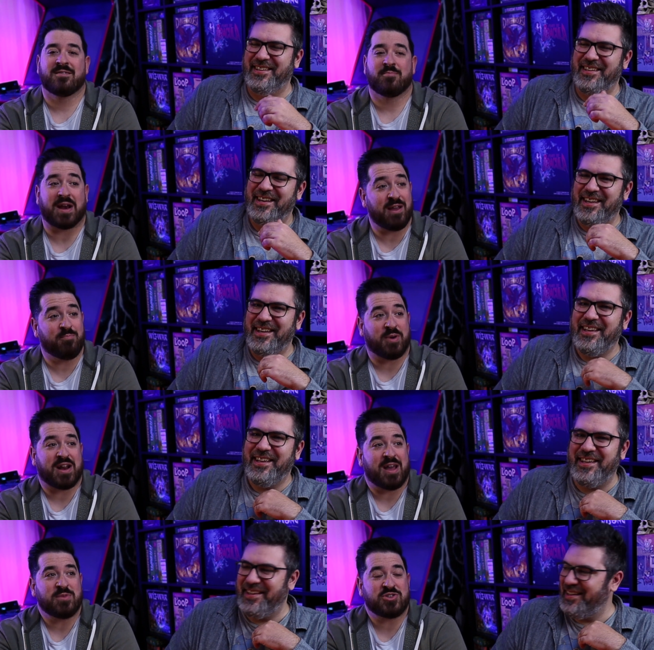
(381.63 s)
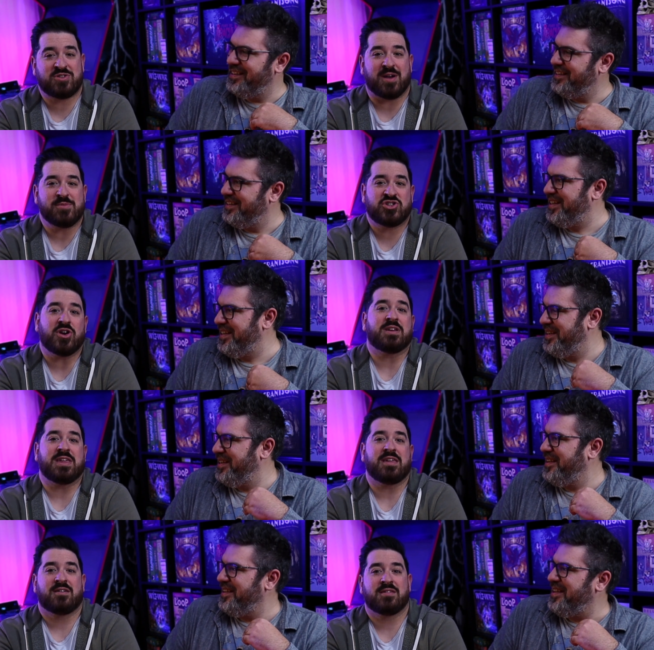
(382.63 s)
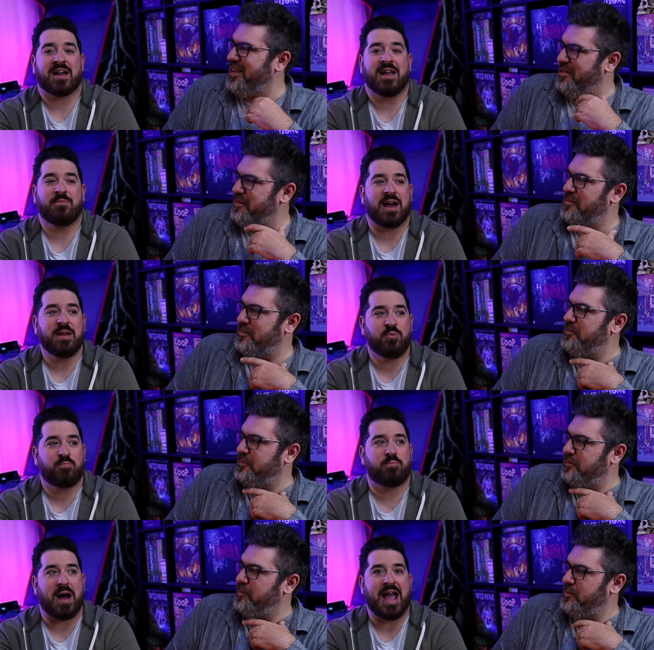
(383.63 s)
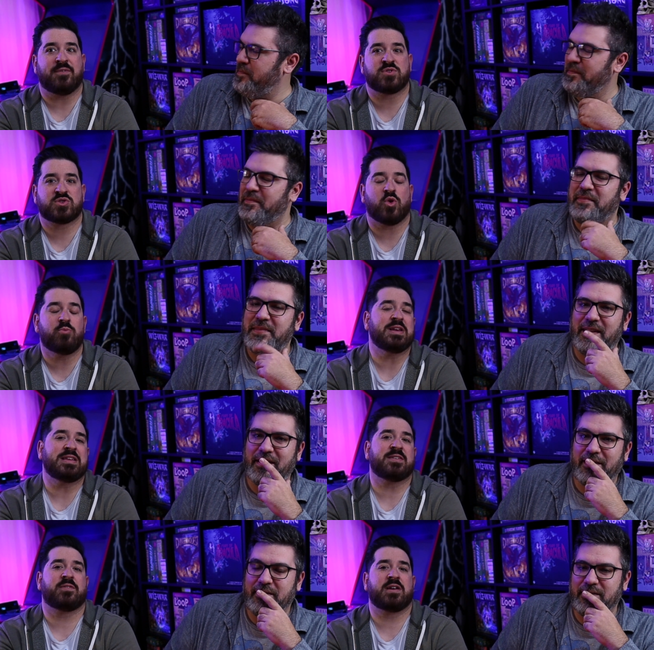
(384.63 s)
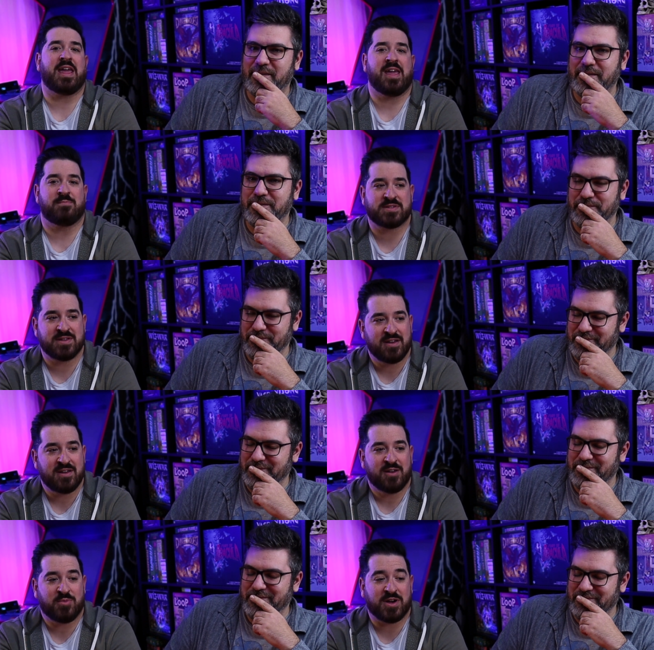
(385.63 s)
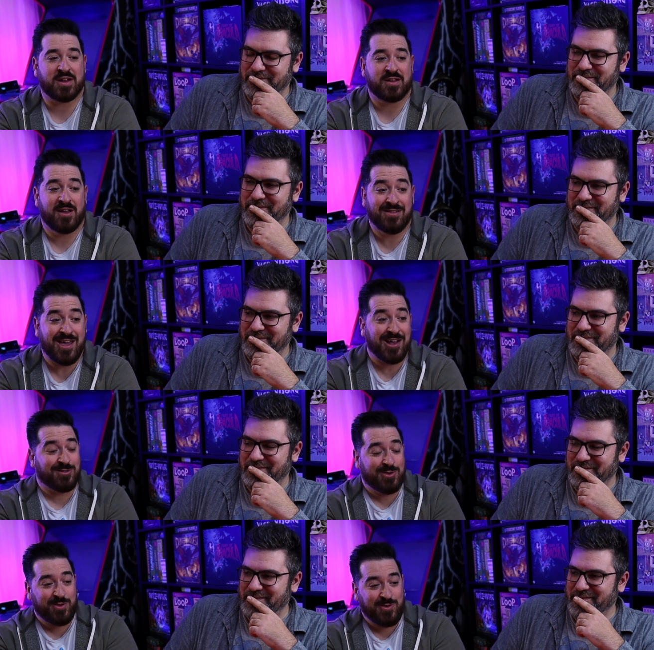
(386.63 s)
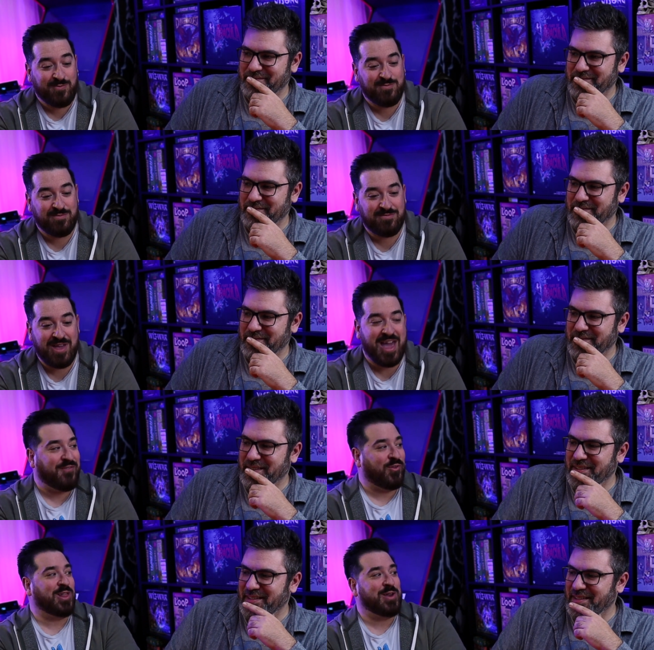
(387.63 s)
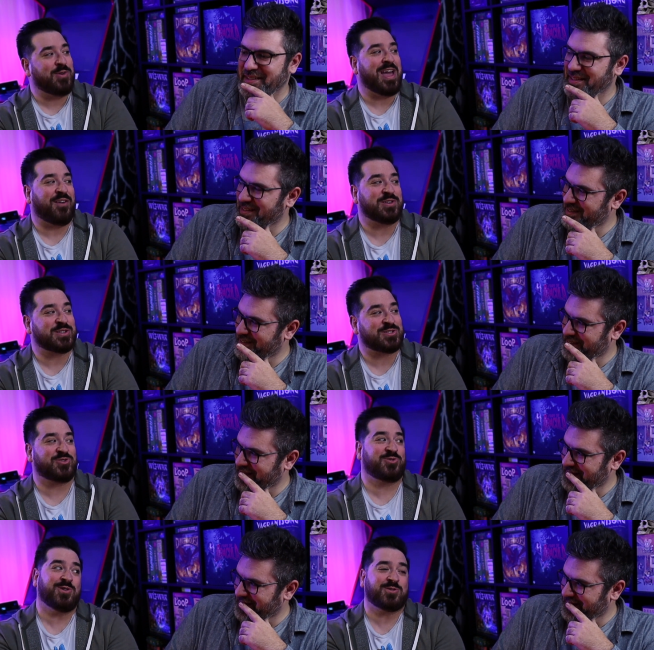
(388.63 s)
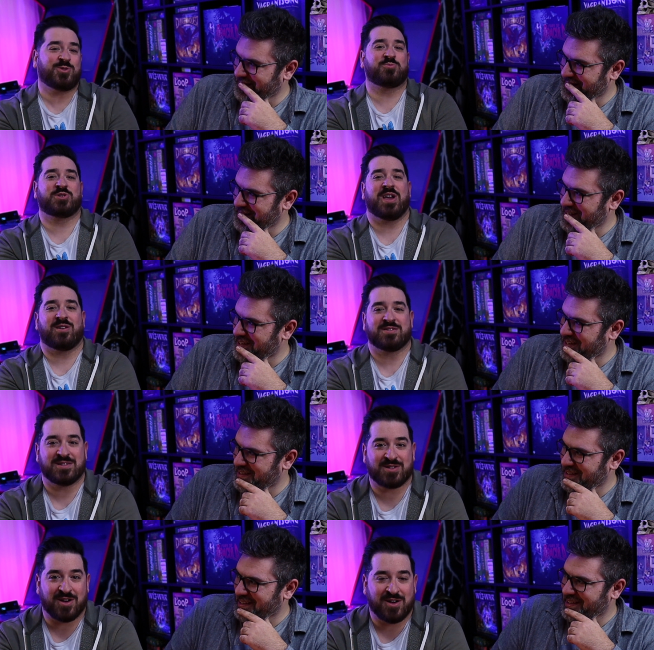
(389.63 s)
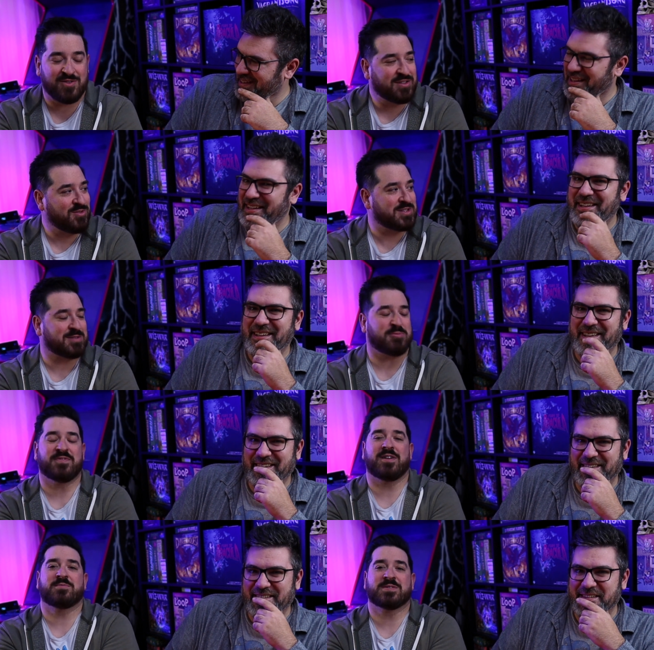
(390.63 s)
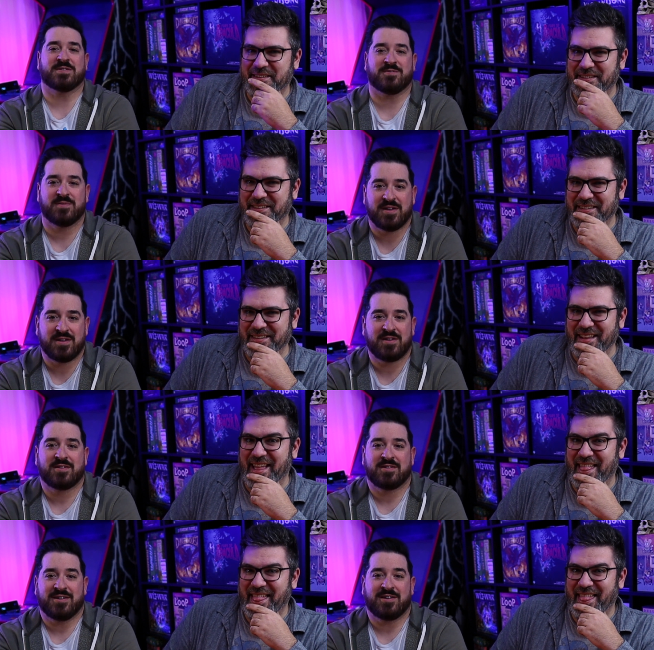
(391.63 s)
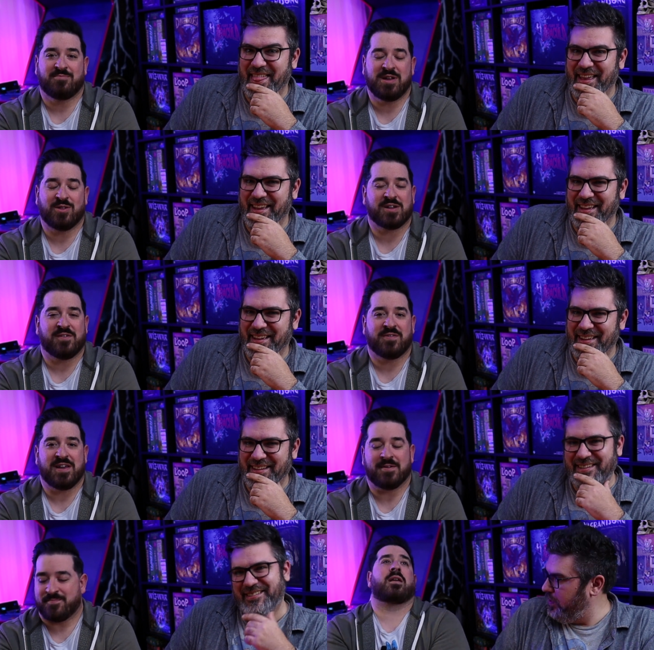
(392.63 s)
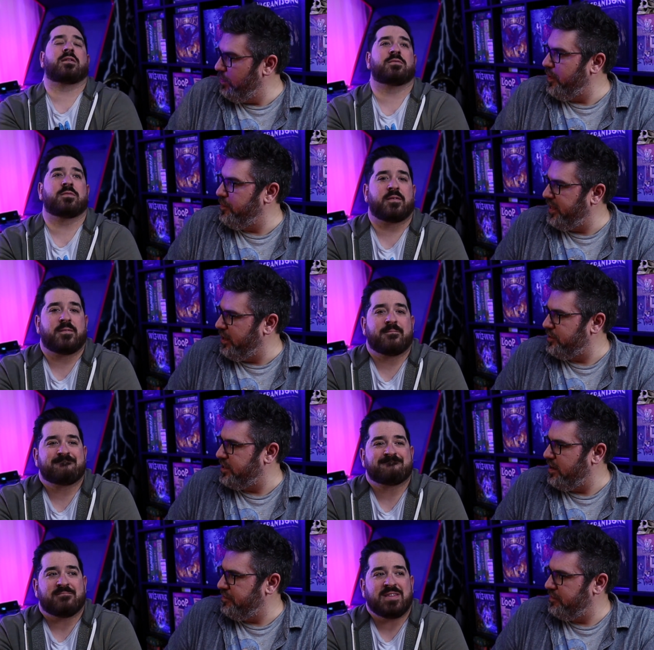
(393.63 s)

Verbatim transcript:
Speaker 1: but I but I'm a I'm a junkie. Like yeah. I I have so many different games. But thankfully thankfully we have this YouTube channel to start going through some of them. So uh, be on the lookout for that. What about player stuff?